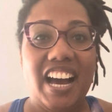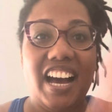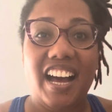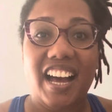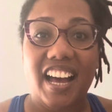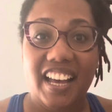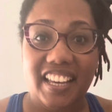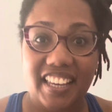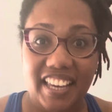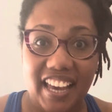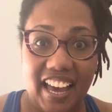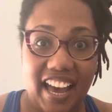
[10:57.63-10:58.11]

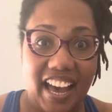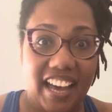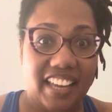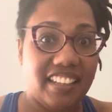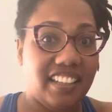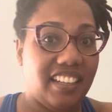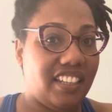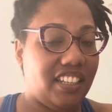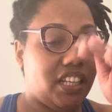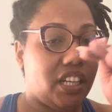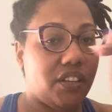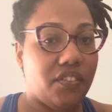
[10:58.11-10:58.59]
Again,
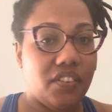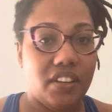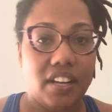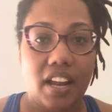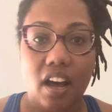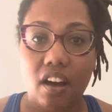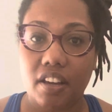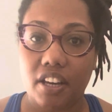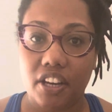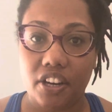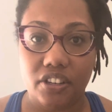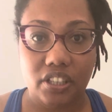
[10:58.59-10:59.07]
living
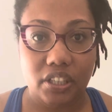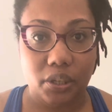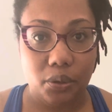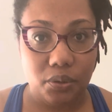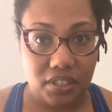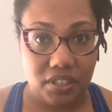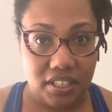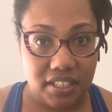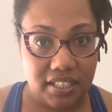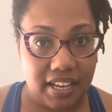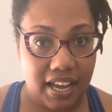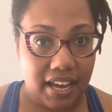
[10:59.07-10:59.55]
out here in
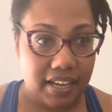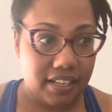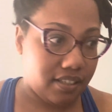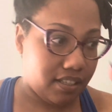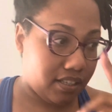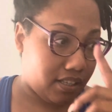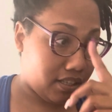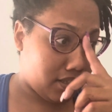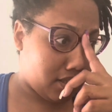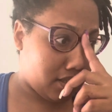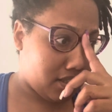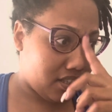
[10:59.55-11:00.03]
Houston,
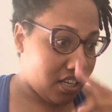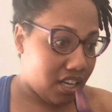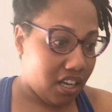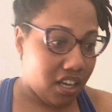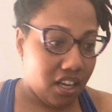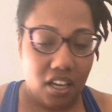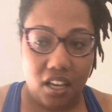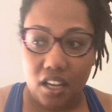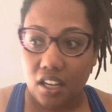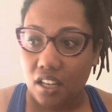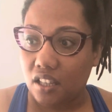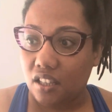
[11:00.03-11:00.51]
Texas,
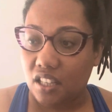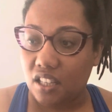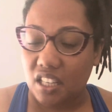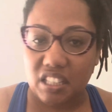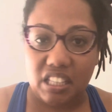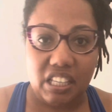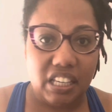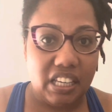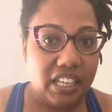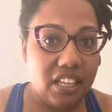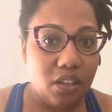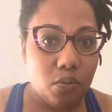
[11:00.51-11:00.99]

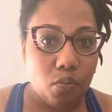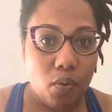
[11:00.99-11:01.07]
this heat